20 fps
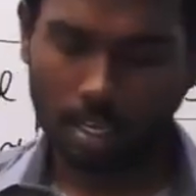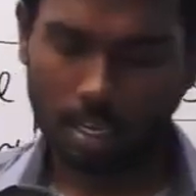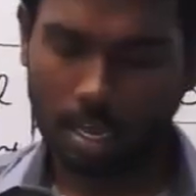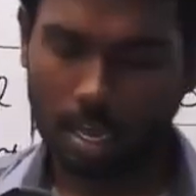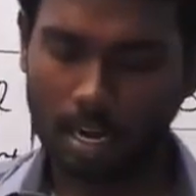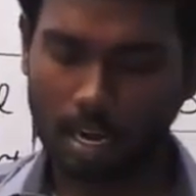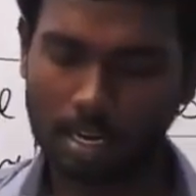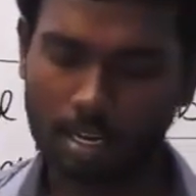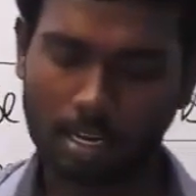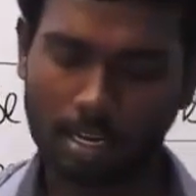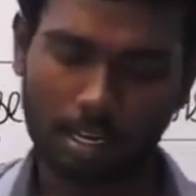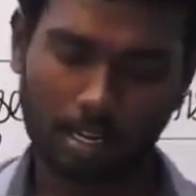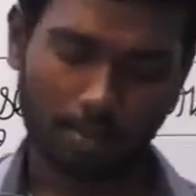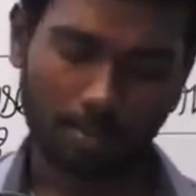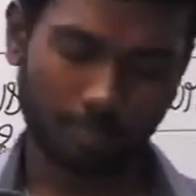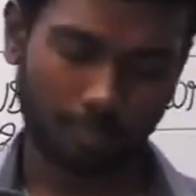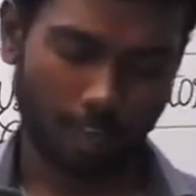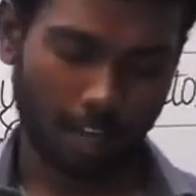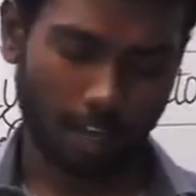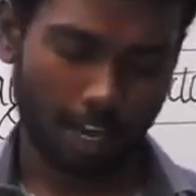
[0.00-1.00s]
And
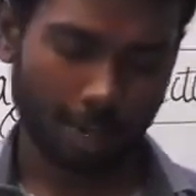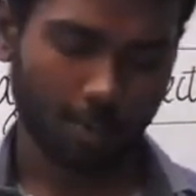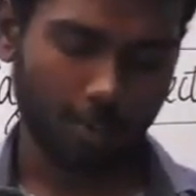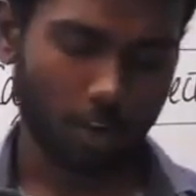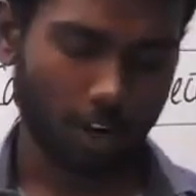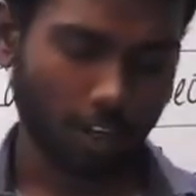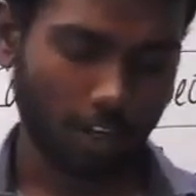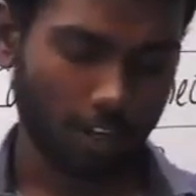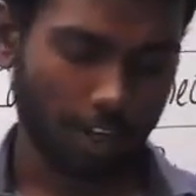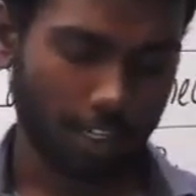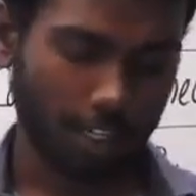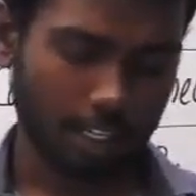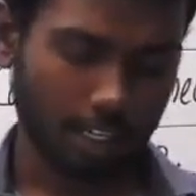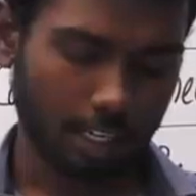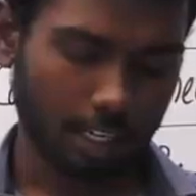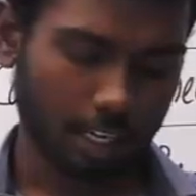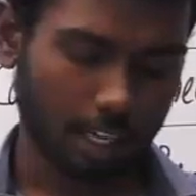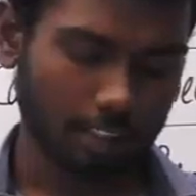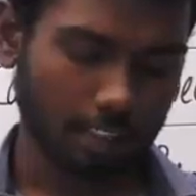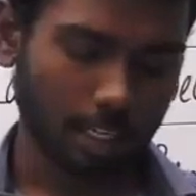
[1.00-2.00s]
I am going to read
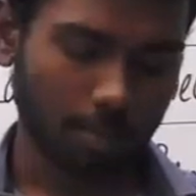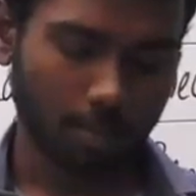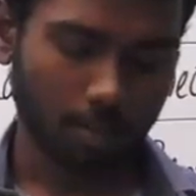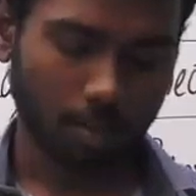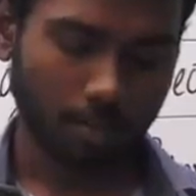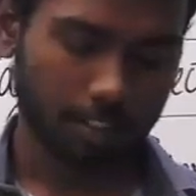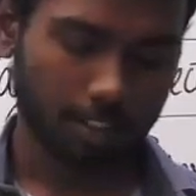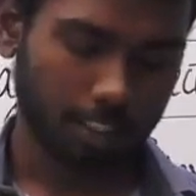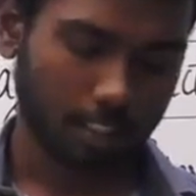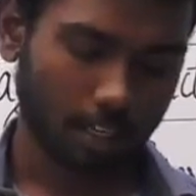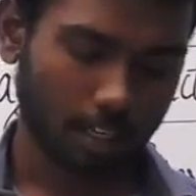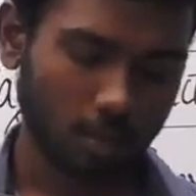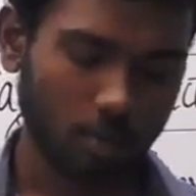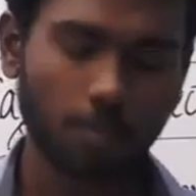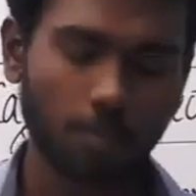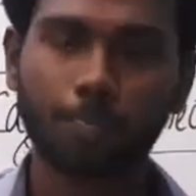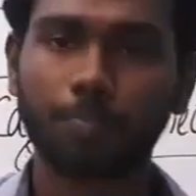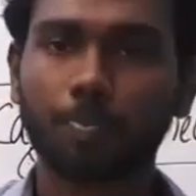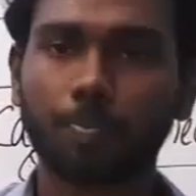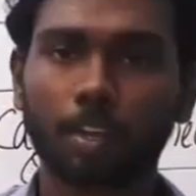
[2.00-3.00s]
the example question
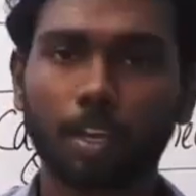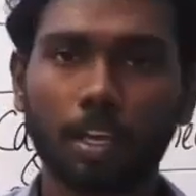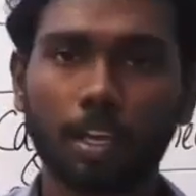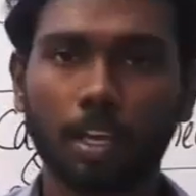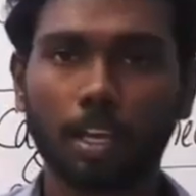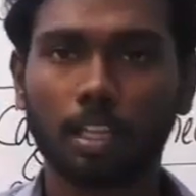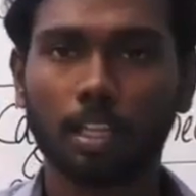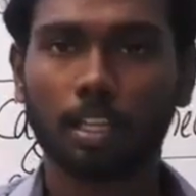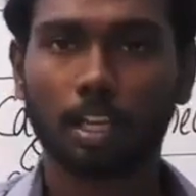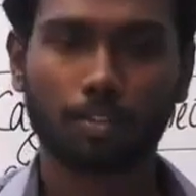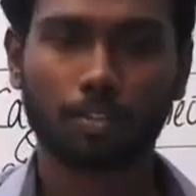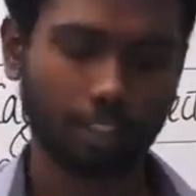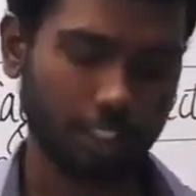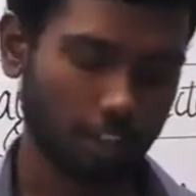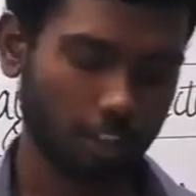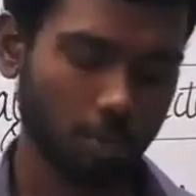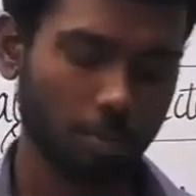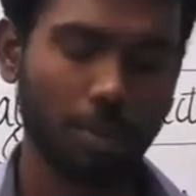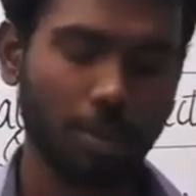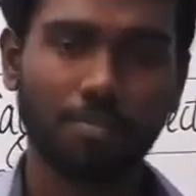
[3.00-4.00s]
now. The question
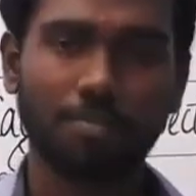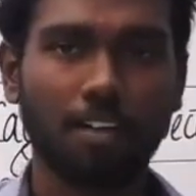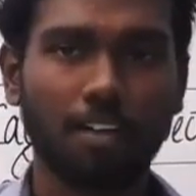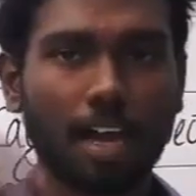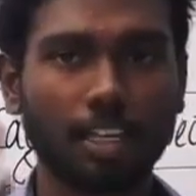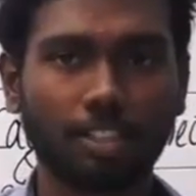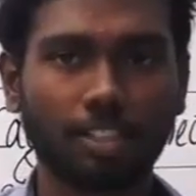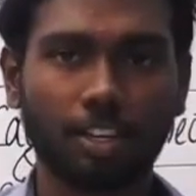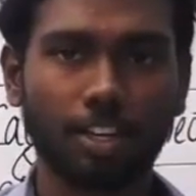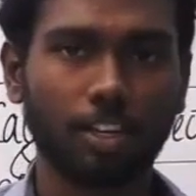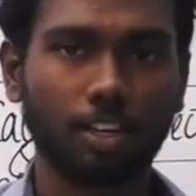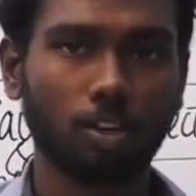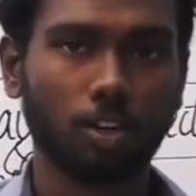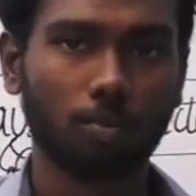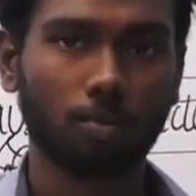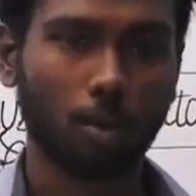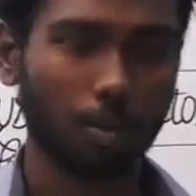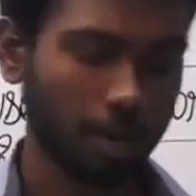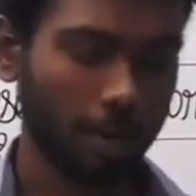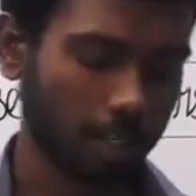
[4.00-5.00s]
will be flashed in your
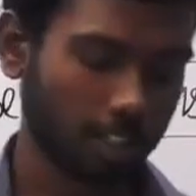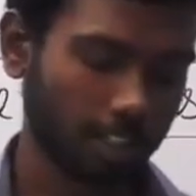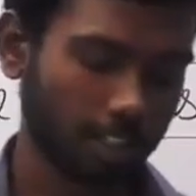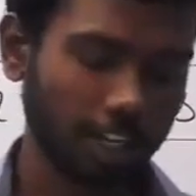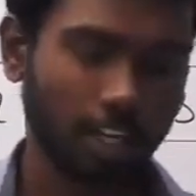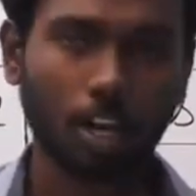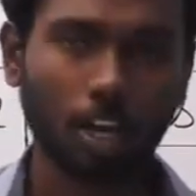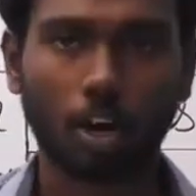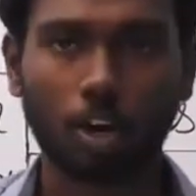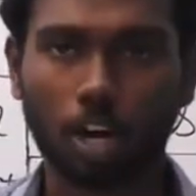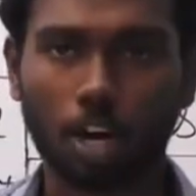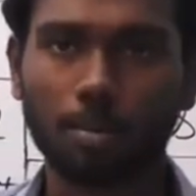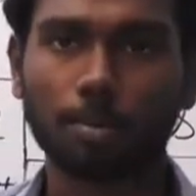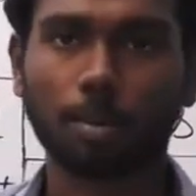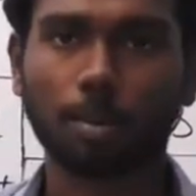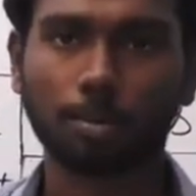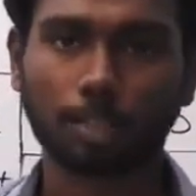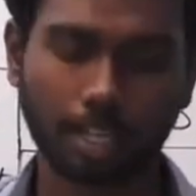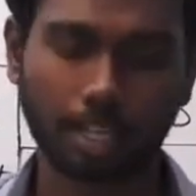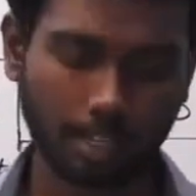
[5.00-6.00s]
mobile screen or laptop
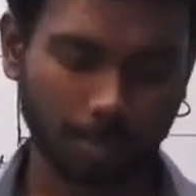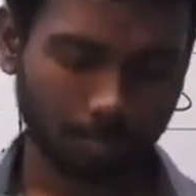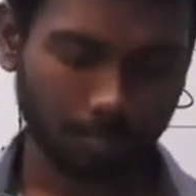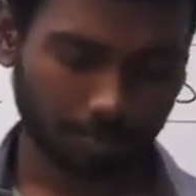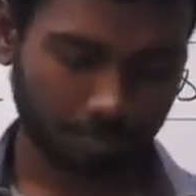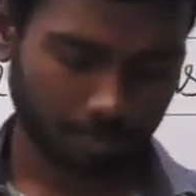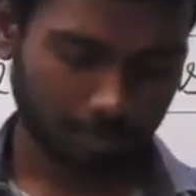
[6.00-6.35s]
screen.